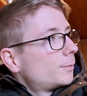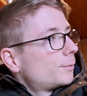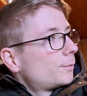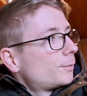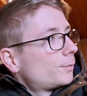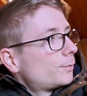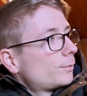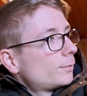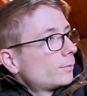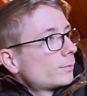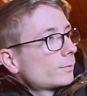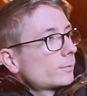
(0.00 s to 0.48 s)

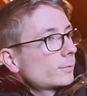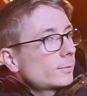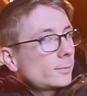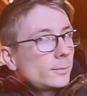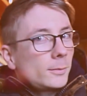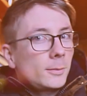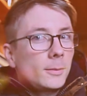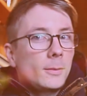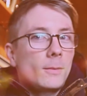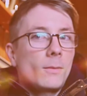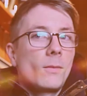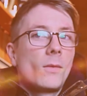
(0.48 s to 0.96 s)

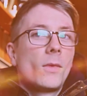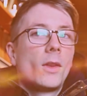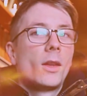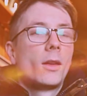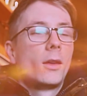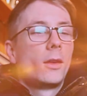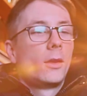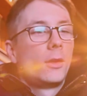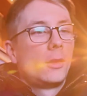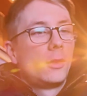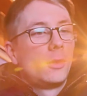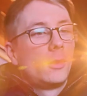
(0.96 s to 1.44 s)

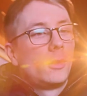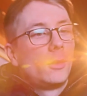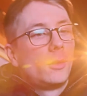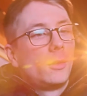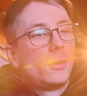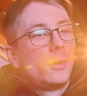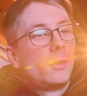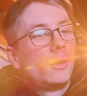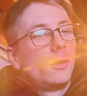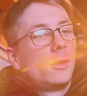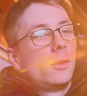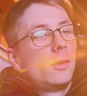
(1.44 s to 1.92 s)

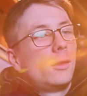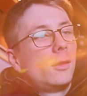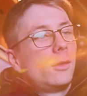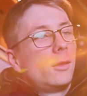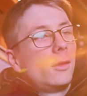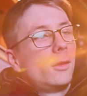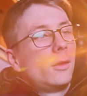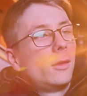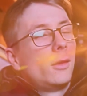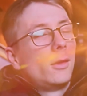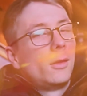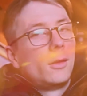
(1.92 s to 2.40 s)

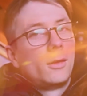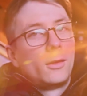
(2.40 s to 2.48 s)
(silence)